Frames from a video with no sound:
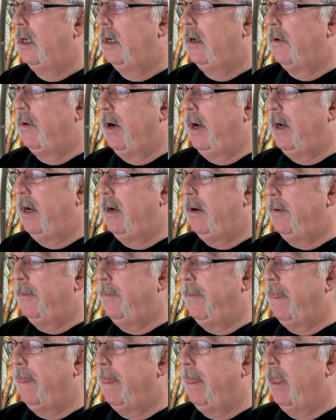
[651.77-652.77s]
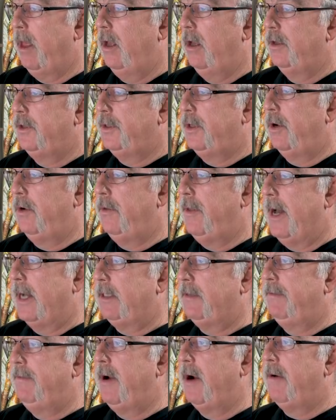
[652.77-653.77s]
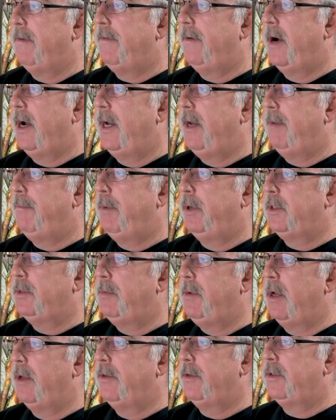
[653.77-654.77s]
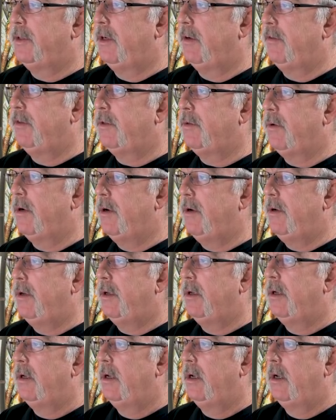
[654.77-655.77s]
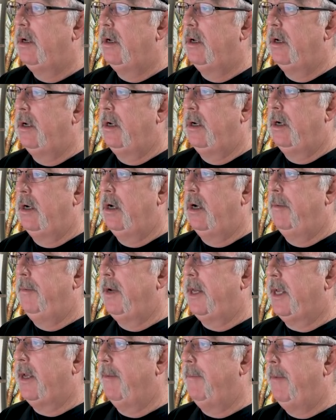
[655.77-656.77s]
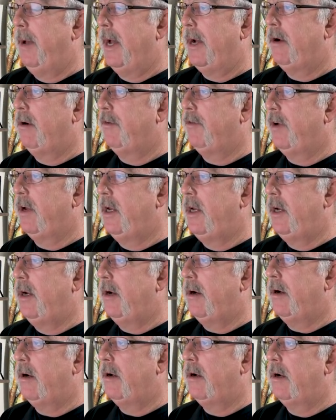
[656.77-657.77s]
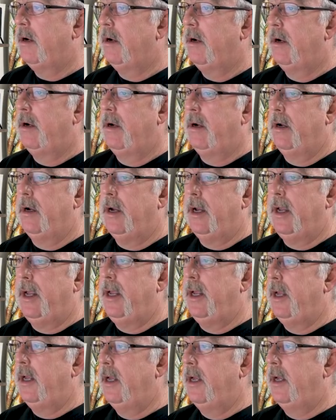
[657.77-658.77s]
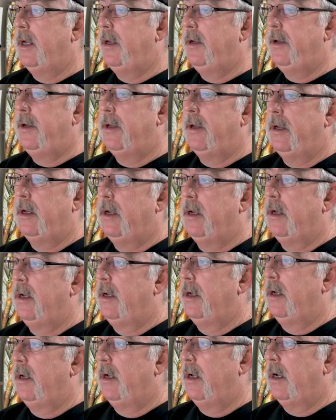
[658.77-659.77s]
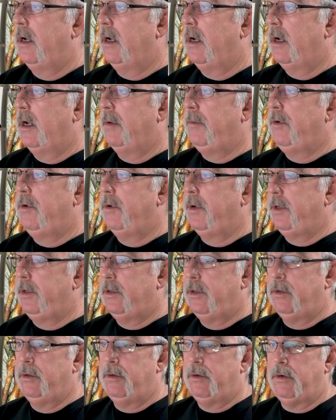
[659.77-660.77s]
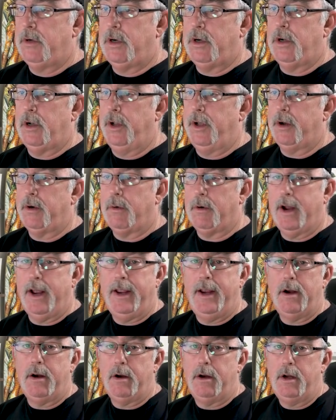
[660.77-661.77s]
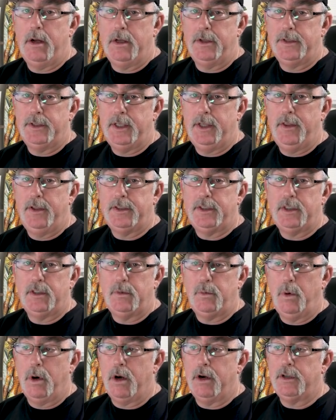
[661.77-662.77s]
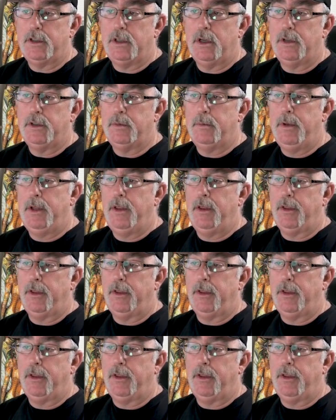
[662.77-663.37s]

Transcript: right here. So that's verified. It puts me on the service road. I'm going to come back over here and I'm going to click right here. See, this is where it shows me the